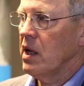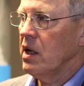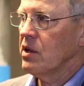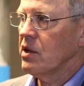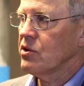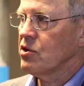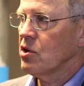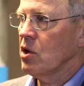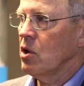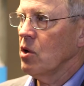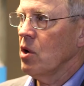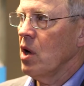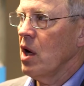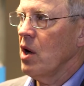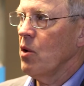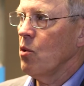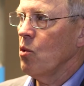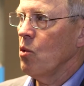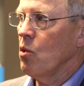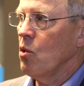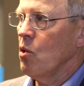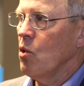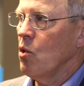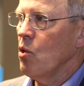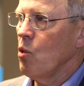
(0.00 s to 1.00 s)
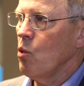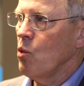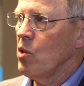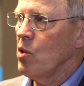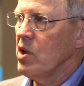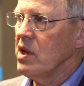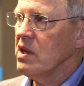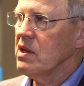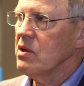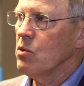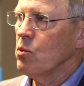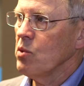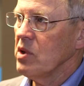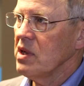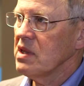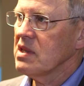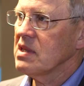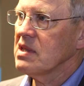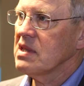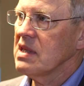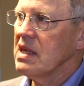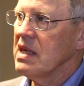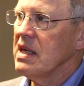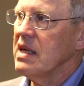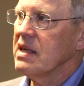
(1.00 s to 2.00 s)
So we
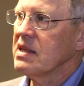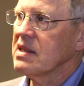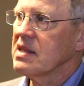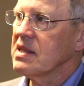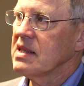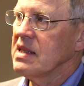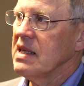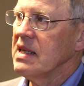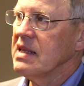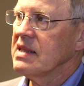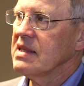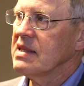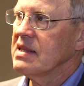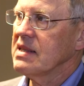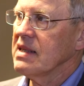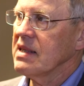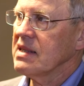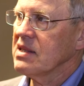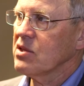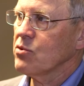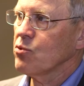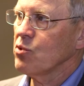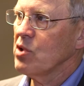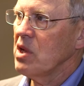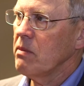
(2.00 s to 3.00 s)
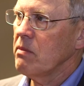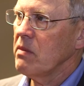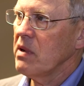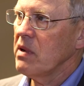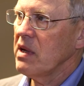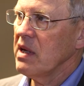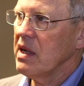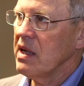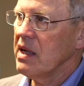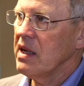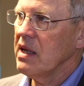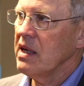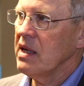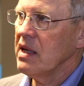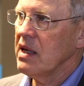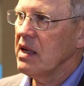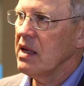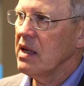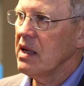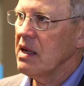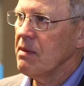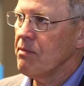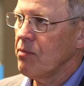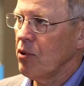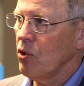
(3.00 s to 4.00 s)
see it's extremely
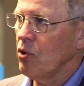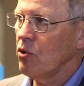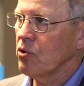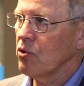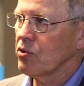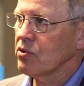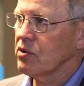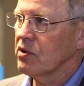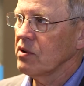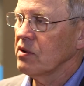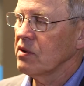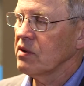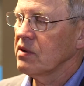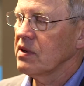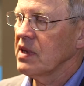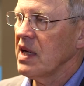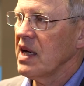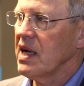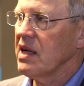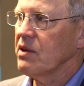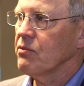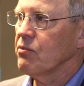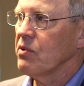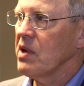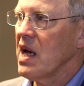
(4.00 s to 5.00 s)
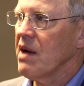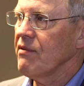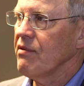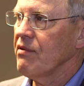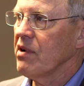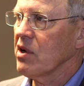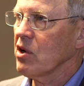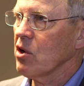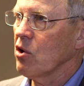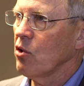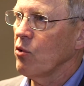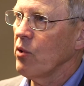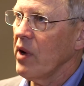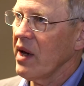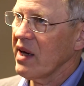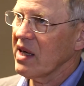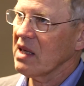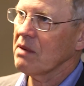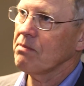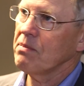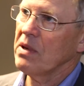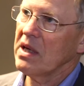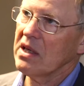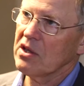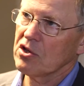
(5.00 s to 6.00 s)
important that we have a
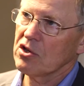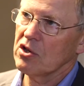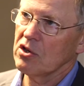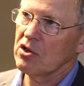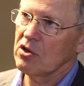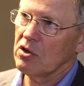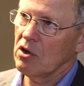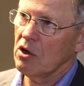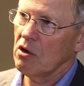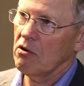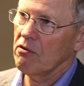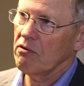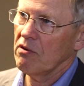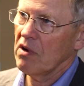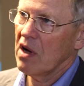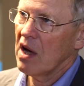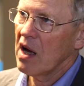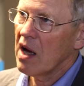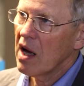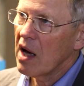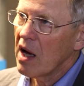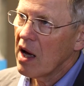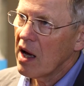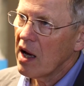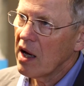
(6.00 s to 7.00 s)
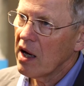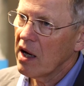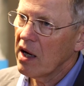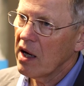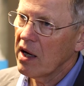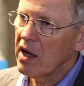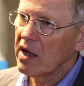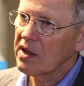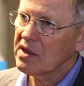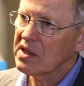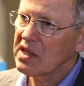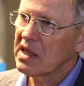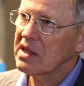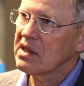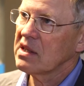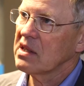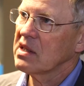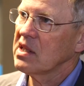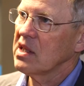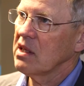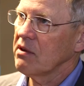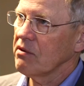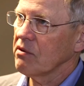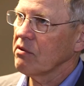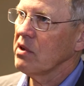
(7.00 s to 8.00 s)
correct picture of
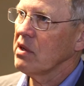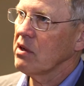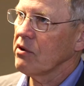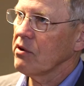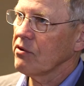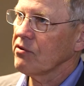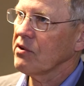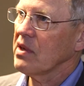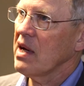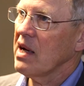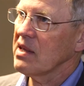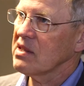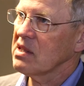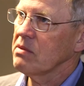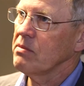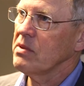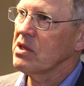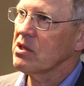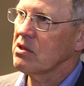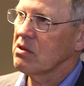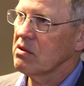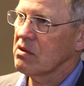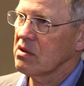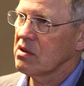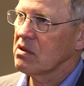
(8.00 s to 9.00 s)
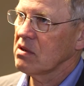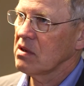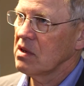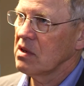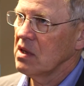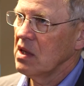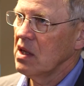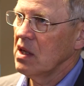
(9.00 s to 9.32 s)
tentative greenhouse gas emissions.